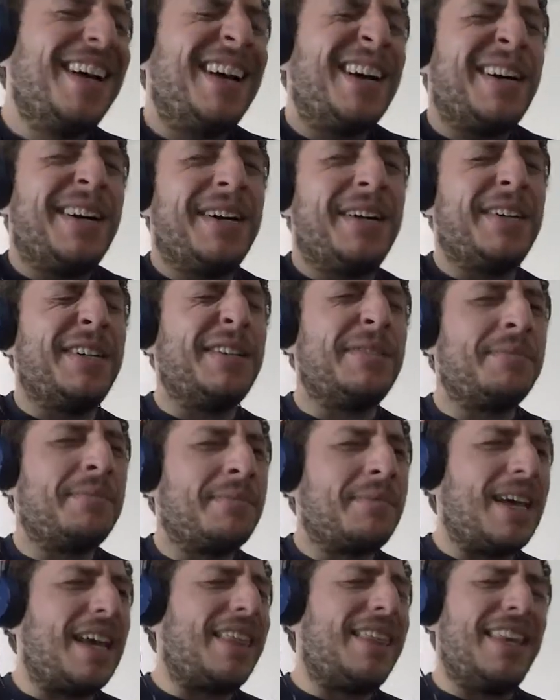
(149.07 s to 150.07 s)

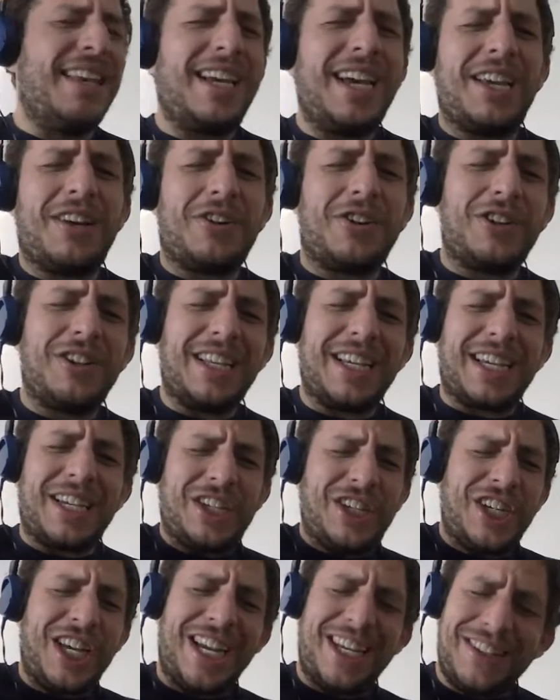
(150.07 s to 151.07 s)
I think I heard like a
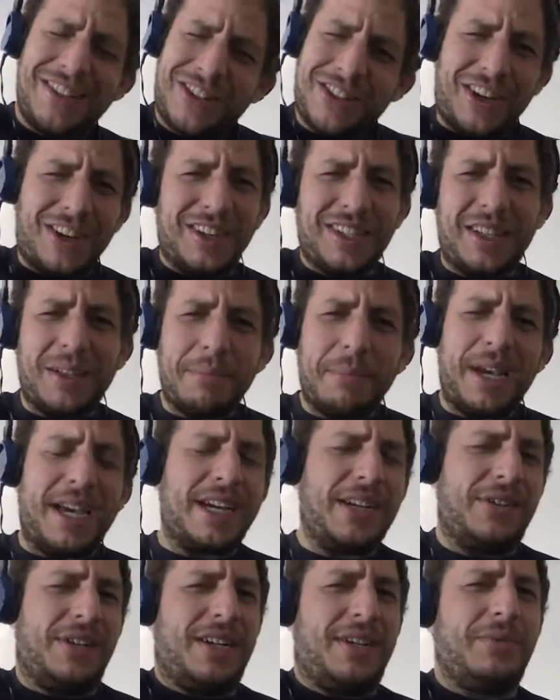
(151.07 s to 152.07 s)
chainsaw in the
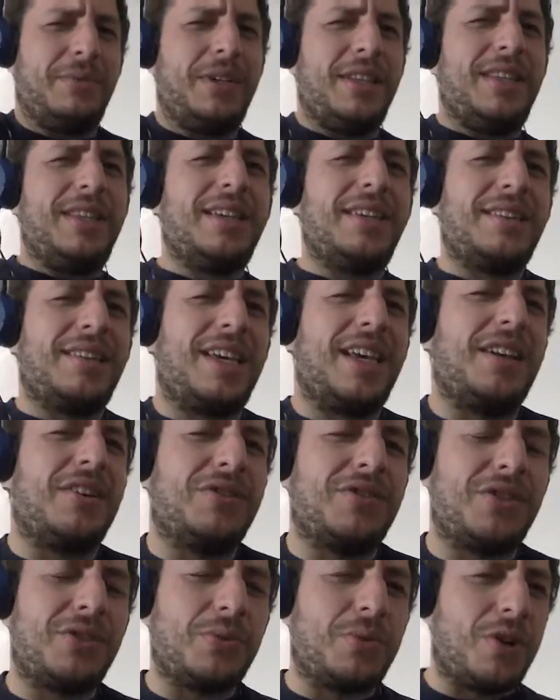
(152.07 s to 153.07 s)
background when the
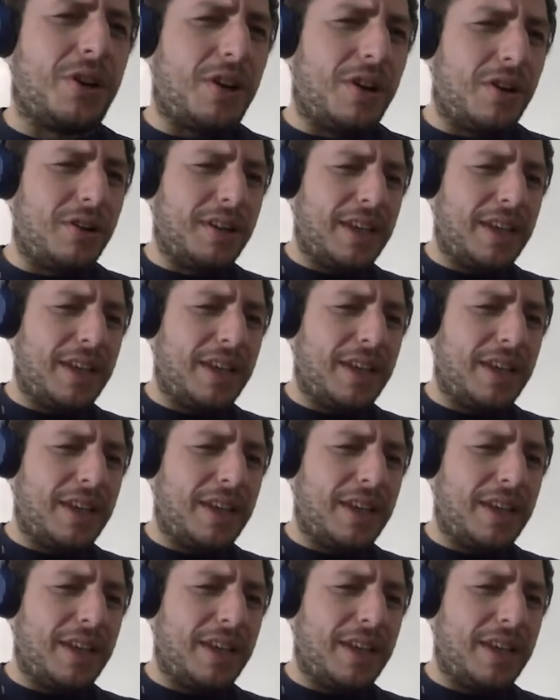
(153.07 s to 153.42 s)
characters were all